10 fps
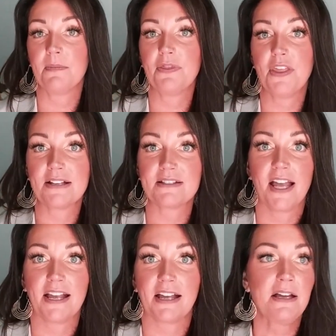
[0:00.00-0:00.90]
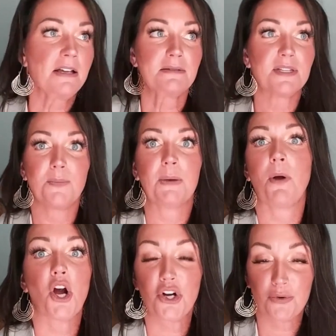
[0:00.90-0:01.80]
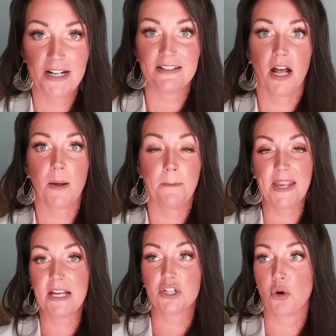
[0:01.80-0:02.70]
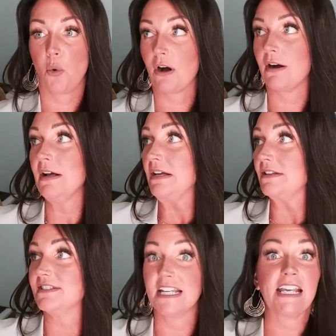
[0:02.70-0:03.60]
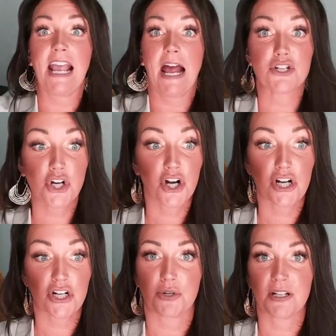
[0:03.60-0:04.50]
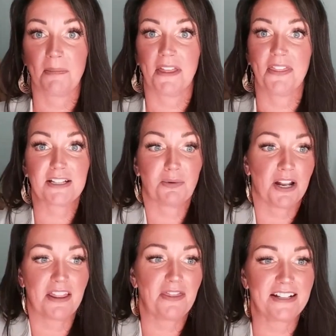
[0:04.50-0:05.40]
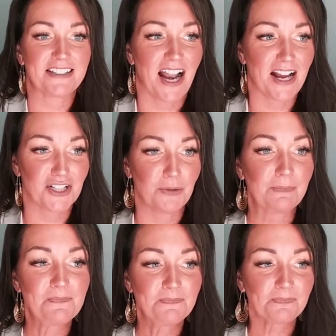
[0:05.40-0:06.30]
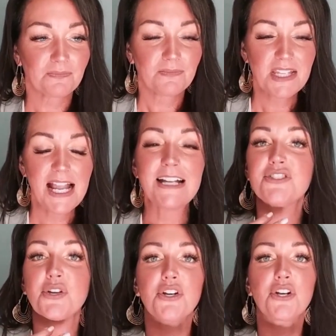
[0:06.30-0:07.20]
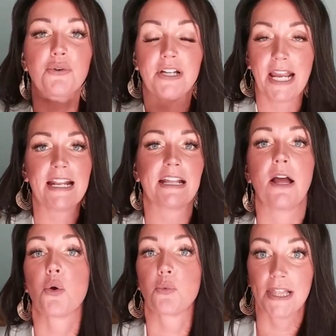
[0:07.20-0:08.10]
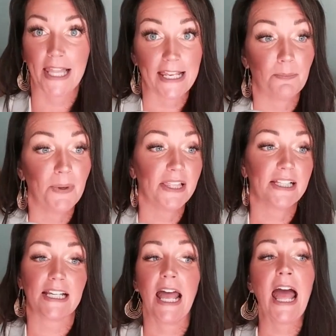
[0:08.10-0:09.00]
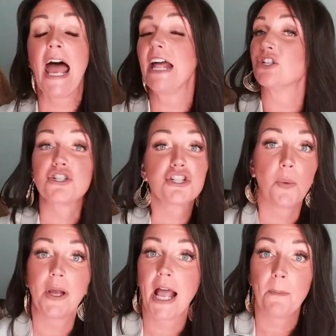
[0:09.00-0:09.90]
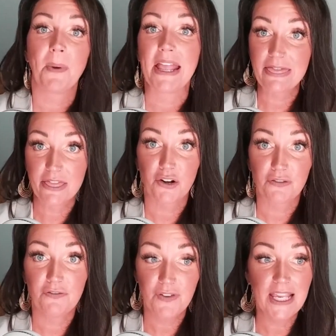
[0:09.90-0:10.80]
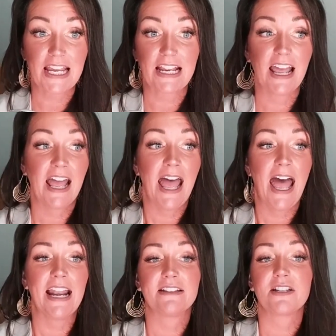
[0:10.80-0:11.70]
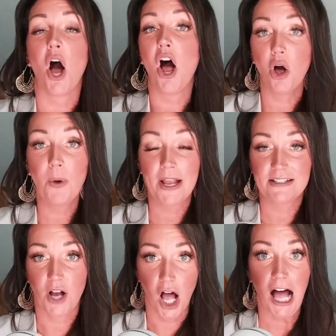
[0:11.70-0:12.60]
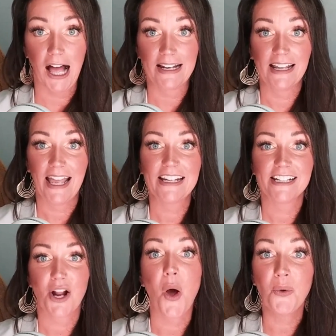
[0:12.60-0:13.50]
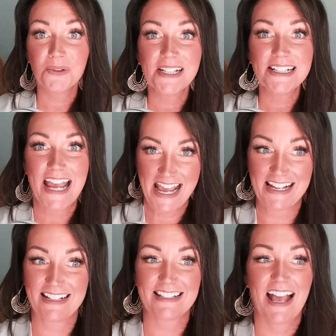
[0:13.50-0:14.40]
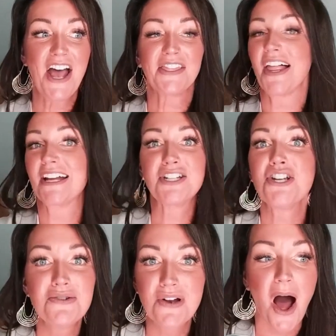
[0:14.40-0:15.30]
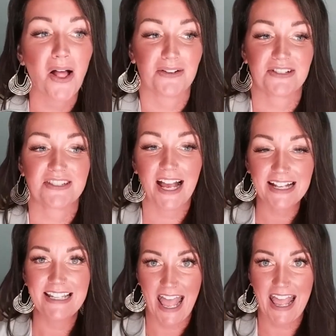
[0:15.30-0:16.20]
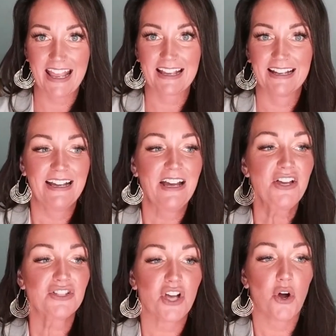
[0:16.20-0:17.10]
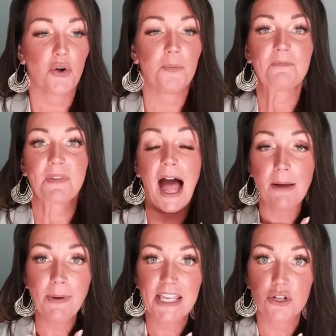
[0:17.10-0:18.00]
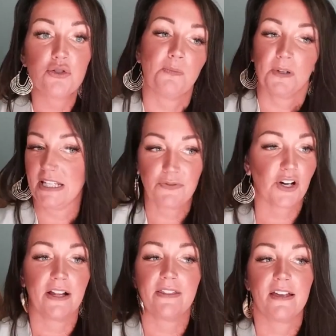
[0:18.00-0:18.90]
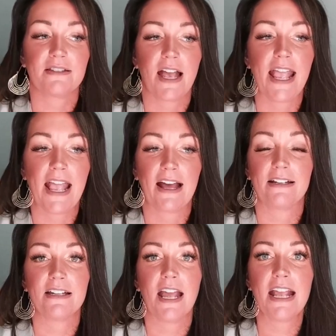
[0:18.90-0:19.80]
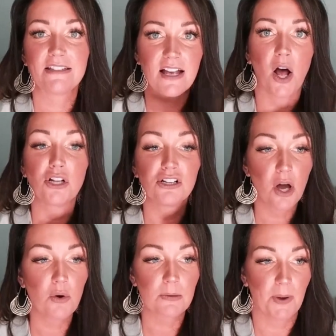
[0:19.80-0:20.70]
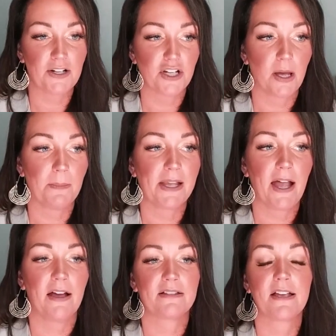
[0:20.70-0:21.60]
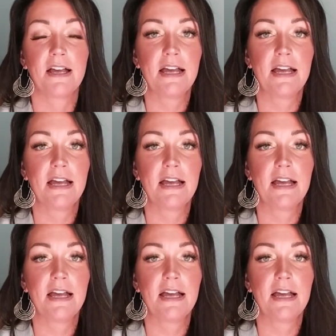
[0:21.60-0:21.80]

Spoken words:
things like sipping margaritas on a beach or singing at church or something. That's one of the things that I do. And so you're creating relatability and you're showing up in their feed and it's always on and it only takes like $2 a day. So I'm a huge believer in this, and it's a lower budget because